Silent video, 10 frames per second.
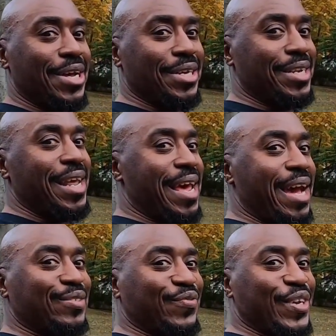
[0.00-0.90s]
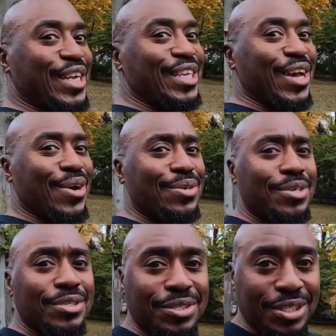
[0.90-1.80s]
next video,
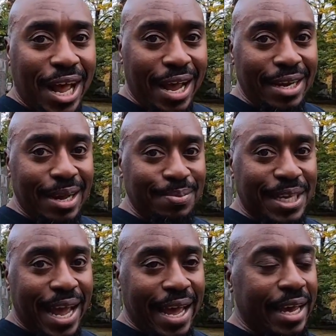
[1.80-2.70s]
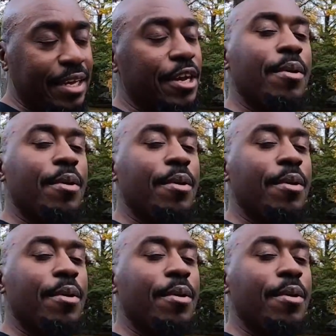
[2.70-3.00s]
sign up day.